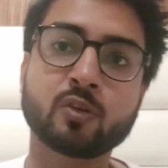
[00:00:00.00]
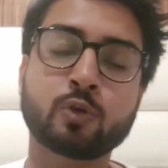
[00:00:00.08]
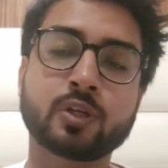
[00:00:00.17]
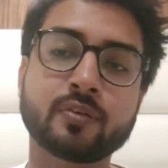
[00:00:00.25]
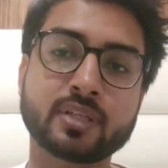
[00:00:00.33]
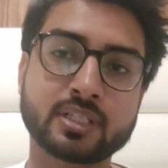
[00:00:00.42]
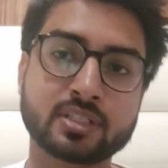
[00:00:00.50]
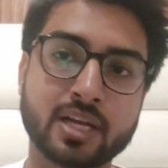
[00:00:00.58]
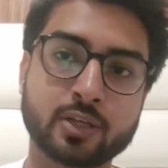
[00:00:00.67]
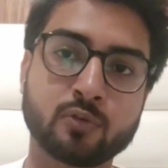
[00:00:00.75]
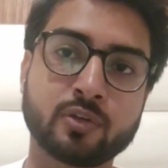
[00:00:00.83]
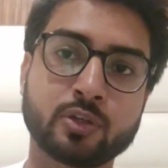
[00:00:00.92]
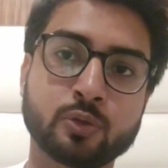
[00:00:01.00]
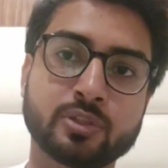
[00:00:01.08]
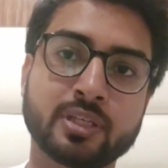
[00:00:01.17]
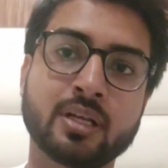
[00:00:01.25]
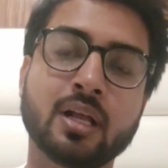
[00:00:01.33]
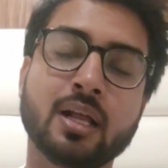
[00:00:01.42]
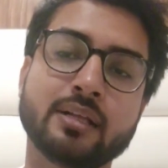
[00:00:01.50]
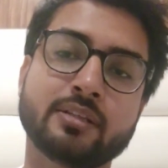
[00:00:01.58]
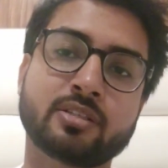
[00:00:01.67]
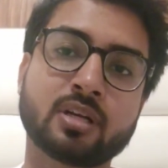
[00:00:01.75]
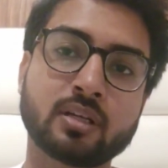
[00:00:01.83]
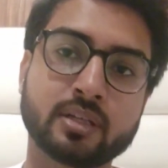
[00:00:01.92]
Whatever tech stack you were using,
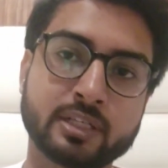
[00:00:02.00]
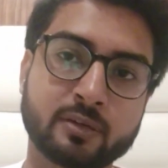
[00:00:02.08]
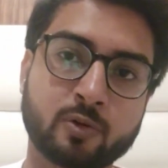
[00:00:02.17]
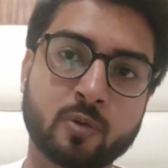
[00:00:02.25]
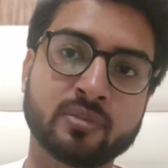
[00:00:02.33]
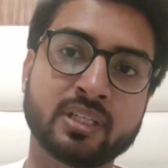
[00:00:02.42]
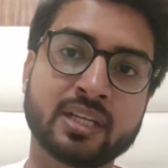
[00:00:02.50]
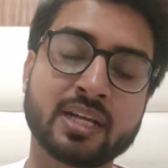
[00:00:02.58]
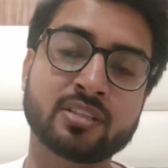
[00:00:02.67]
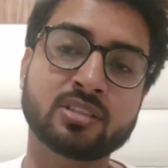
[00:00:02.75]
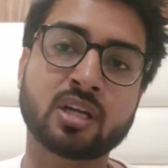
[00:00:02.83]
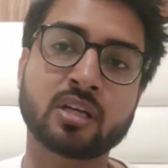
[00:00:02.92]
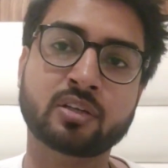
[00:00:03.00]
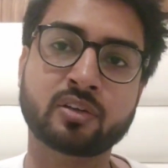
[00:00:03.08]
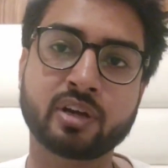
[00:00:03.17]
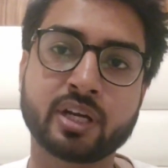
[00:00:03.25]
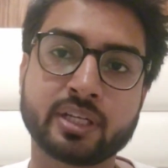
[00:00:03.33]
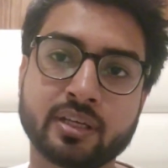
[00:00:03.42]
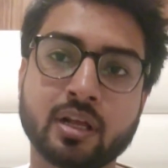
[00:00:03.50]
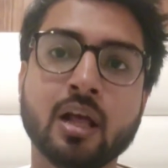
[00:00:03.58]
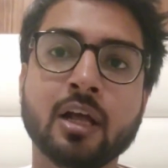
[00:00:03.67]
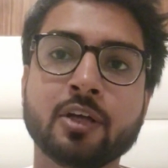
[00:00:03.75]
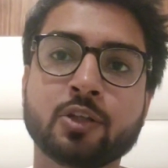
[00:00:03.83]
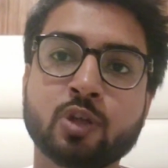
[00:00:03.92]
start learning from there and start creating.
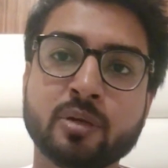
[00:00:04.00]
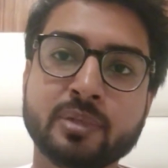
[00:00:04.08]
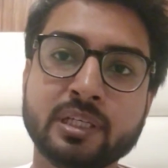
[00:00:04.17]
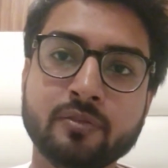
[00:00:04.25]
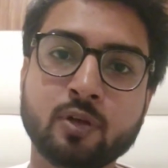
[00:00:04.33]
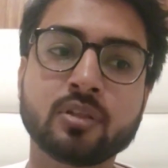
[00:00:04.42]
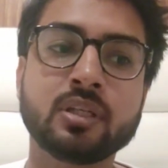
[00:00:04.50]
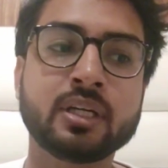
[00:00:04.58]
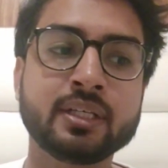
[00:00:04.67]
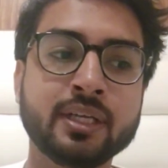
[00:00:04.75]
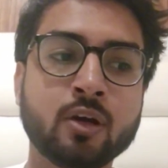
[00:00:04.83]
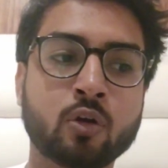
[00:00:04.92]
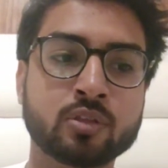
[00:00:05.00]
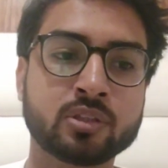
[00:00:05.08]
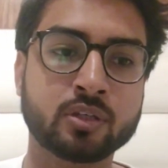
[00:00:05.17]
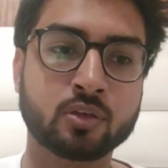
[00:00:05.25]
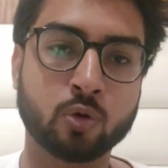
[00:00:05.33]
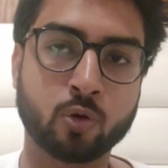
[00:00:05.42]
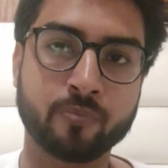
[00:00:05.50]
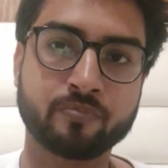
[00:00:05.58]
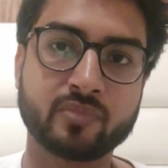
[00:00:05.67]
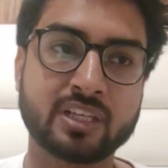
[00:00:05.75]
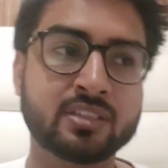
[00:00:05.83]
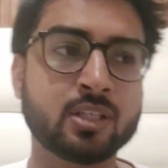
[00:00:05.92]
So I believe on learning on the go.
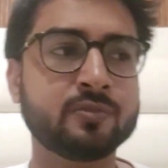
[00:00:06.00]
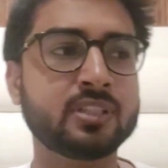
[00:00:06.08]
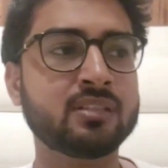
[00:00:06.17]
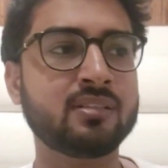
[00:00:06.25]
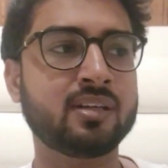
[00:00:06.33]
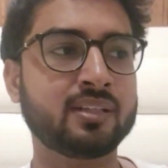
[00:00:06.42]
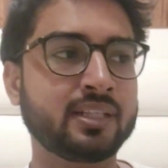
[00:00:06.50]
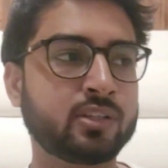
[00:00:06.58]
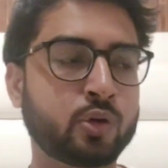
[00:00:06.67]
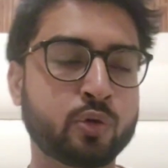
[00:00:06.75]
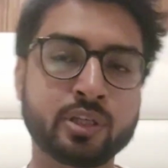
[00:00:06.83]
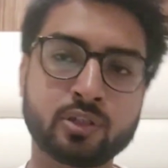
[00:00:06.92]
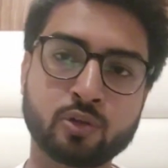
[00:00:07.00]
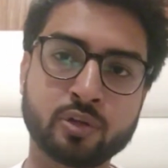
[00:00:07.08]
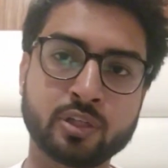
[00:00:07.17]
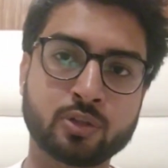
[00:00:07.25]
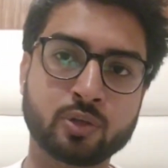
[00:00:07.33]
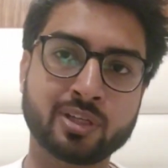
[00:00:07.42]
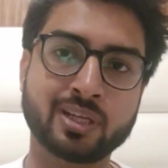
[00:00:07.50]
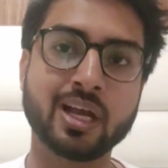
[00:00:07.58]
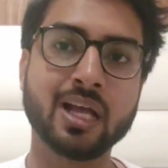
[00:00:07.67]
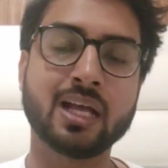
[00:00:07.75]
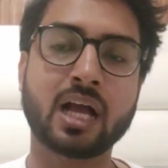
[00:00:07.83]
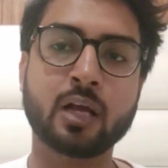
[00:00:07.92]
Instead of just learning theory,
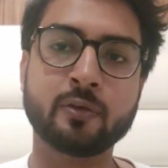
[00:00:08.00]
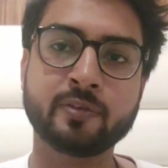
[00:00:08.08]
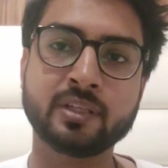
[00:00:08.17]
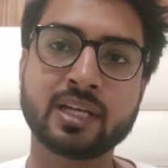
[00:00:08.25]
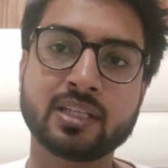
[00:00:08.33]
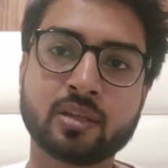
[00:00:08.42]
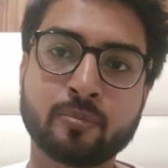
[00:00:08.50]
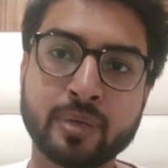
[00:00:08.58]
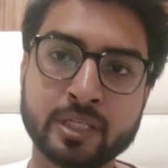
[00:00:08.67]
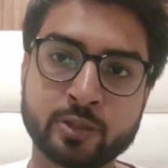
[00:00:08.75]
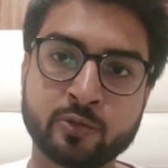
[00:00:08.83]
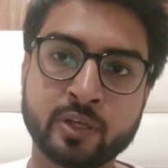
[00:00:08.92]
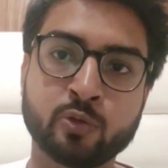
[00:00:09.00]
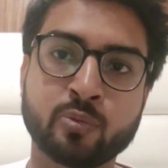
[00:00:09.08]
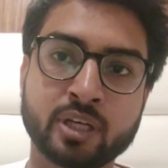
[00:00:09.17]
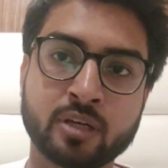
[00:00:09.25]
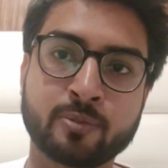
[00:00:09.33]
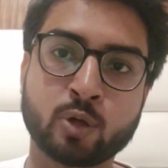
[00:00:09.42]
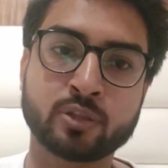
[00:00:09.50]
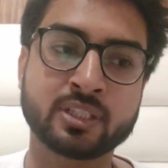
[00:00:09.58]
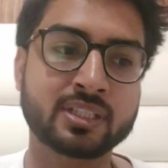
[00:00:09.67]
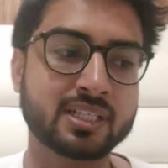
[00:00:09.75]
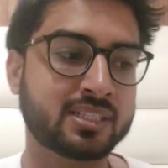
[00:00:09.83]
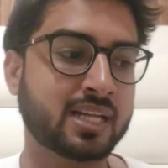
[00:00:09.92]
I feel that the best way to make a
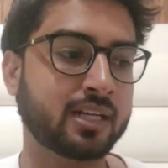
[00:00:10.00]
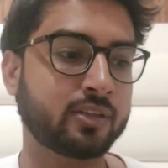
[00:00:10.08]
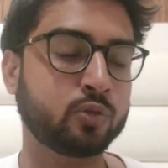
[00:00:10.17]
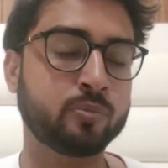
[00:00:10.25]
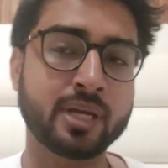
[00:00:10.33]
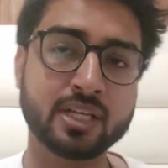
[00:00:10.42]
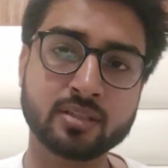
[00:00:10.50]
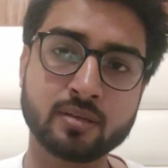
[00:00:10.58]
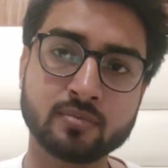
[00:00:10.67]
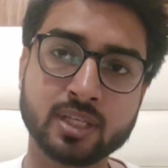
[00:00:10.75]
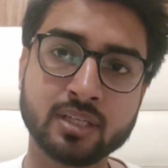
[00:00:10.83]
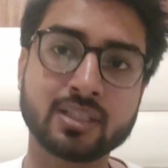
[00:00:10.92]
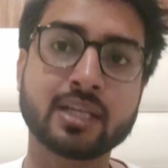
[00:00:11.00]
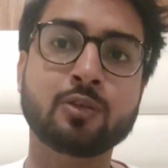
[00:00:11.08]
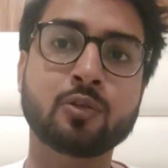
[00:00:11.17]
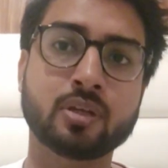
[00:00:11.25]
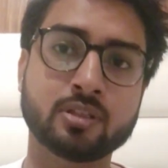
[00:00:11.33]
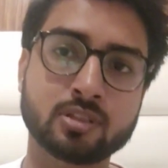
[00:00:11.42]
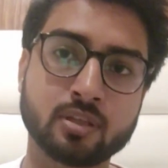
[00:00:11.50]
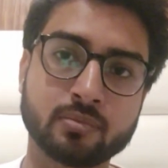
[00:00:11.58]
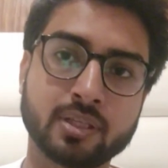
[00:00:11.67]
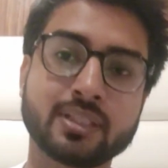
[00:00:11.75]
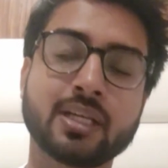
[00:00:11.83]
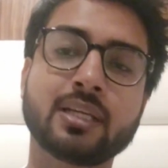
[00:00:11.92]
project is that you make something, then you learn
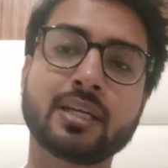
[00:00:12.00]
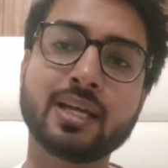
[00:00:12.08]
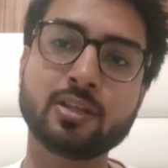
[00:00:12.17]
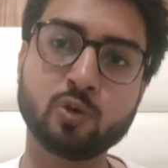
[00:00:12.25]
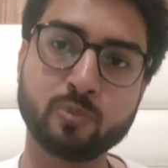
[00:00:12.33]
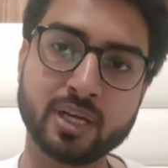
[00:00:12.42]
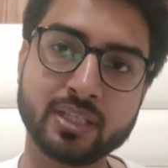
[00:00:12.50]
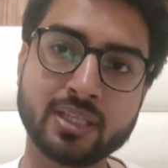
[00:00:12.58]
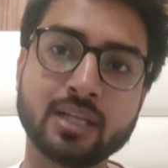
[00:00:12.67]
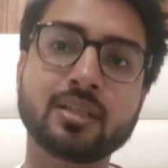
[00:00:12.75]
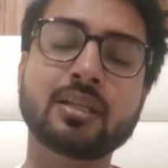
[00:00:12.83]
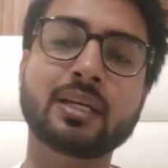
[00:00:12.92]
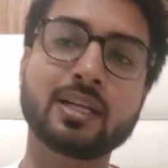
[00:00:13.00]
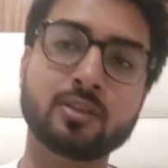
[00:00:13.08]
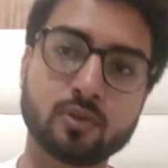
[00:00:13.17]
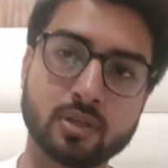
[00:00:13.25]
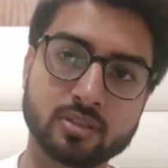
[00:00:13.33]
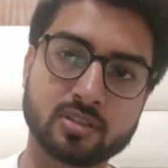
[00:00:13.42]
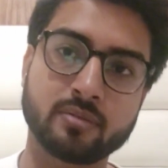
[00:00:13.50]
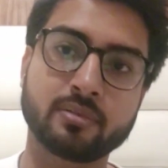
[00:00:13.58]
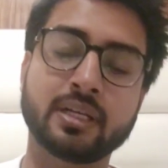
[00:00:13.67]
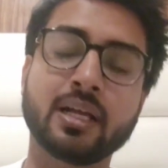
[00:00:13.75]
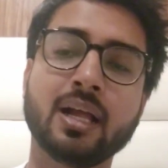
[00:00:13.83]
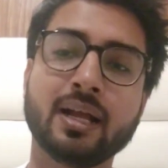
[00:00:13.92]
something. Then again you make that, then again you learn
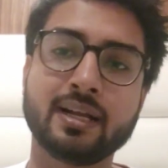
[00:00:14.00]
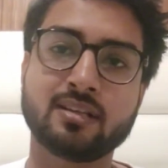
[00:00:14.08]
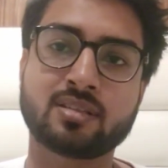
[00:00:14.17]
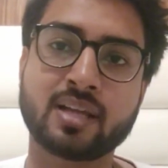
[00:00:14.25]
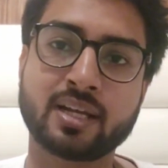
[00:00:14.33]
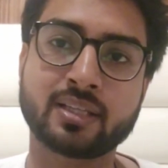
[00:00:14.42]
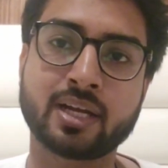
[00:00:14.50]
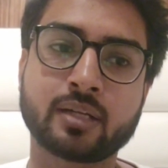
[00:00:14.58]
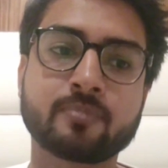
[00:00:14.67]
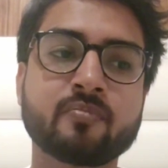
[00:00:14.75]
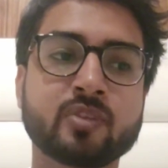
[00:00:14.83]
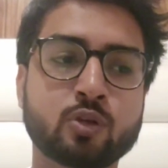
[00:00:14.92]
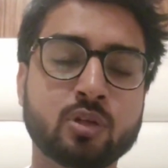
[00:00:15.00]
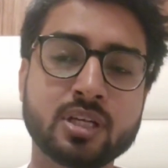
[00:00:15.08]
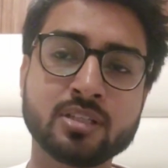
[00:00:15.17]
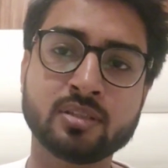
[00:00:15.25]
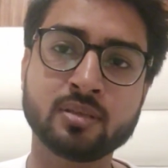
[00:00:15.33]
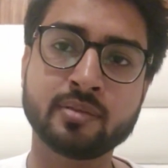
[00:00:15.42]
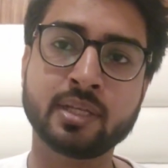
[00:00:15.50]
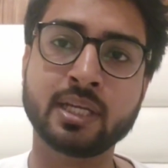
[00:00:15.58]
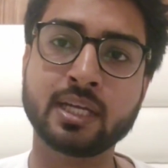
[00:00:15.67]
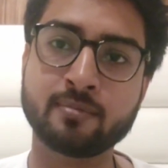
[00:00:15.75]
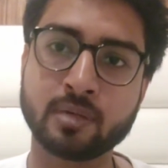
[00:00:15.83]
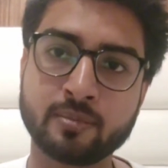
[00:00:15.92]
something. It's like that. So learn
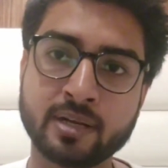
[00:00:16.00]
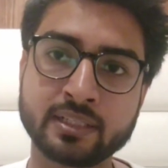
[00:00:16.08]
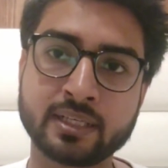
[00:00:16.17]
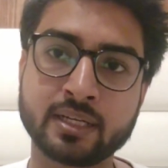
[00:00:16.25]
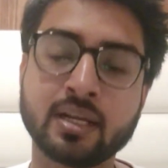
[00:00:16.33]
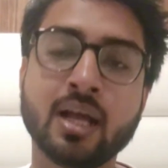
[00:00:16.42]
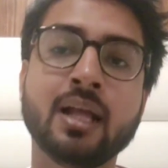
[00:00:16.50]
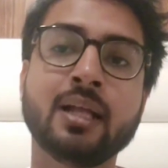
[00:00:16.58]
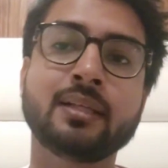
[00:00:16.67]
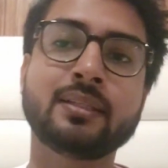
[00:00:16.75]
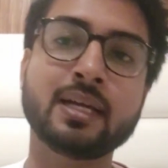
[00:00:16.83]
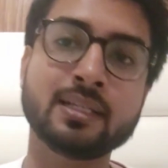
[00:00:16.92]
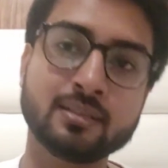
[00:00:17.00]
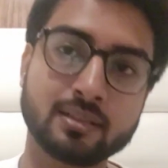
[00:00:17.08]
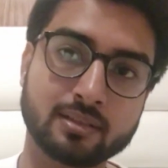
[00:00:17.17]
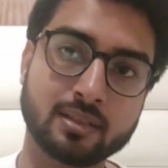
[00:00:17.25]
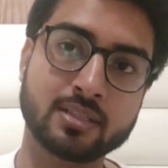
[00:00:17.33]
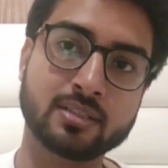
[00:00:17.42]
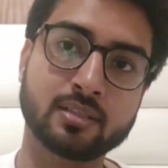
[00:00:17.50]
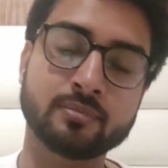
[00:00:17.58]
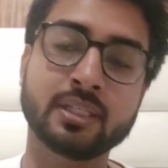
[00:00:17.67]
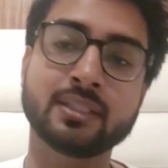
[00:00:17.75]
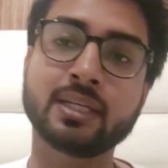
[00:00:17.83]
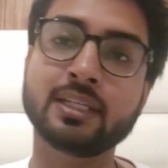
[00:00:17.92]
something, implement it, then learn
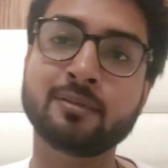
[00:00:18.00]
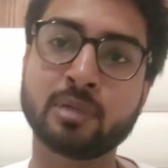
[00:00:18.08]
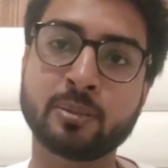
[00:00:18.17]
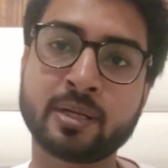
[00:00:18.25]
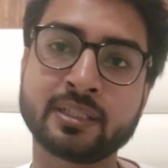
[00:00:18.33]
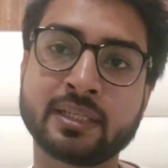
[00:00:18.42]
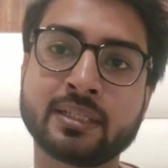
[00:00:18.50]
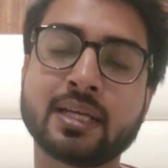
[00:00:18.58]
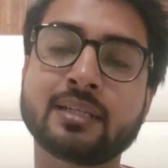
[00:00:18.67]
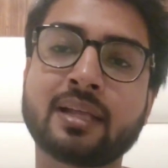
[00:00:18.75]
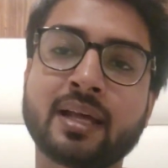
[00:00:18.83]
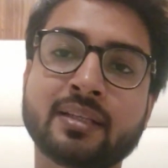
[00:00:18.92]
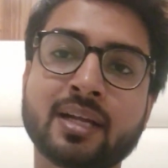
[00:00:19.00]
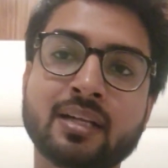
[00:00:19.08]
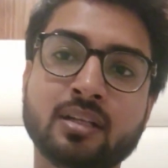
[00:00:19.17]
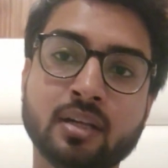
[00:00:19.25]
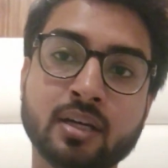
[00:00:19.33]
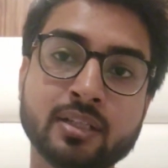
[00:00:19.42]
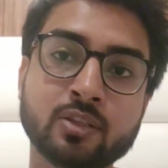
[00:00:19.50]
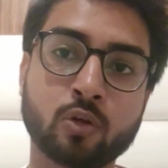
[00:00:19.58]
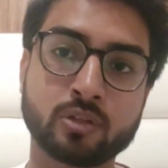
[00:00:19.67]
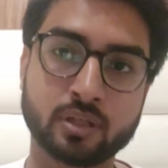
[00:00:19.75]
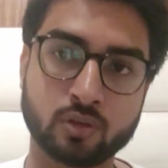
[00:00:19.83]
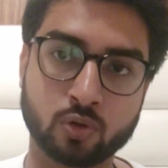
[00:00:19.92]
something, then implement it. And like that, learn
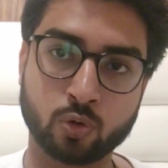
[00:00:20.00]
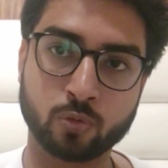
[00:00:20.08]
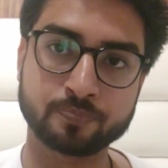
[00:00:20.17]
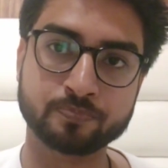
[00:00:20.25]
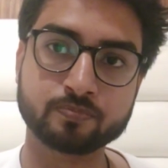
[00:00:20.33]
on the go.